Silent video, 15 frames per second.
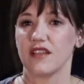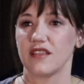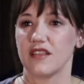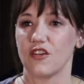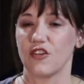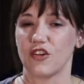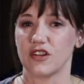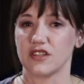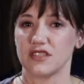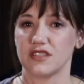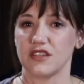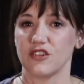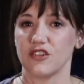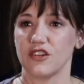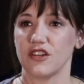the arts
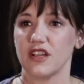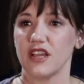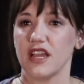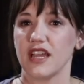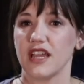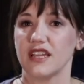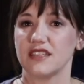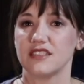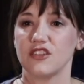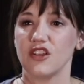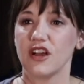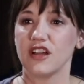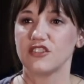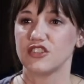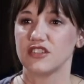center, it's
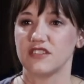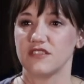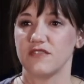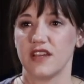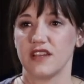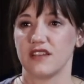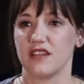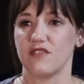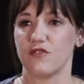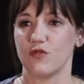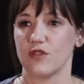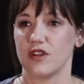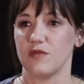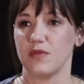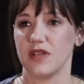not just affecting
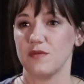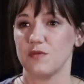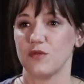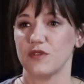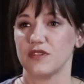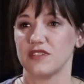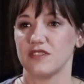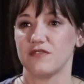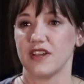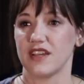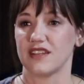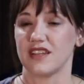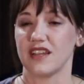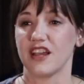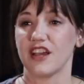40 people, it's
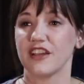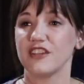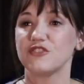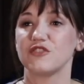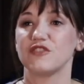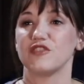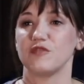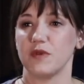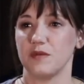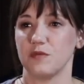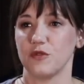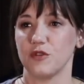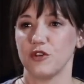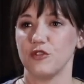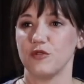affecting hundreds of
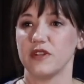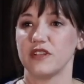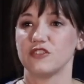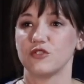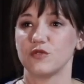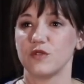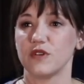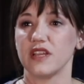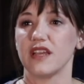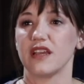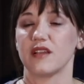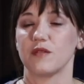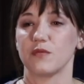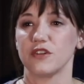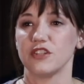people who enjoy
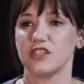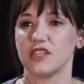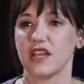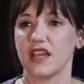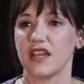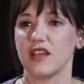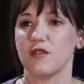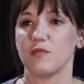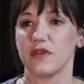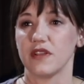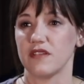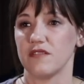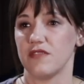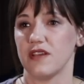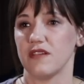and appreciate and
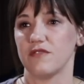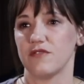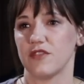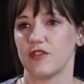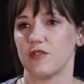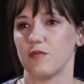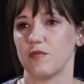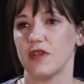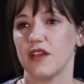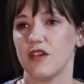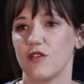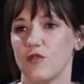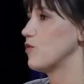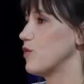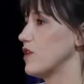benefit from
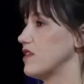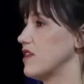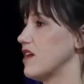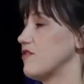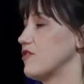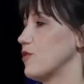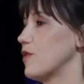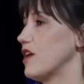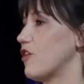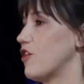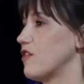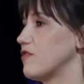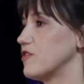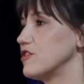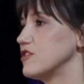what the FOA
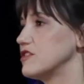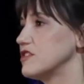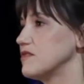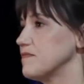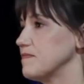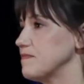offers.